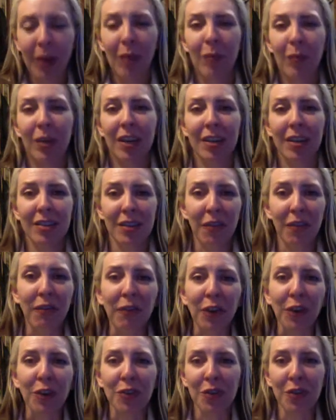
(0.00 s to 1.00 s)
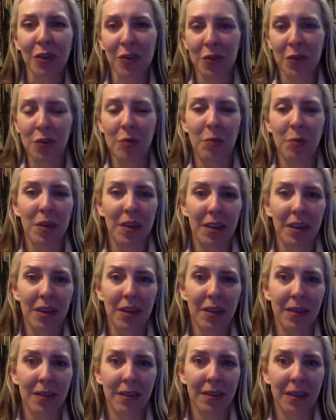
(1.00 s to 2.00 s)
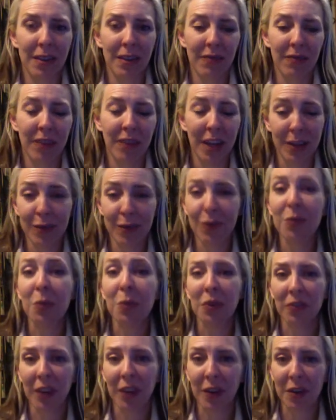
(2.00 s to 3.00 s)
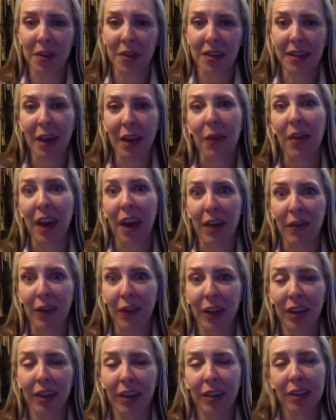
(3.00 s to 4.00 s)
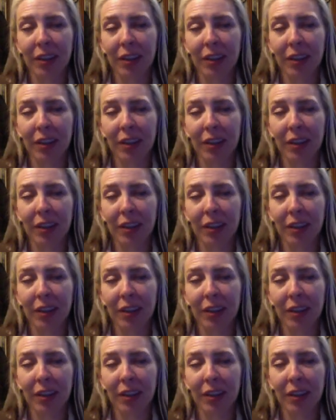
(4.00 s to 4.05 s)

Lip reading: because the first Australopithecus fossils were found in South Africa.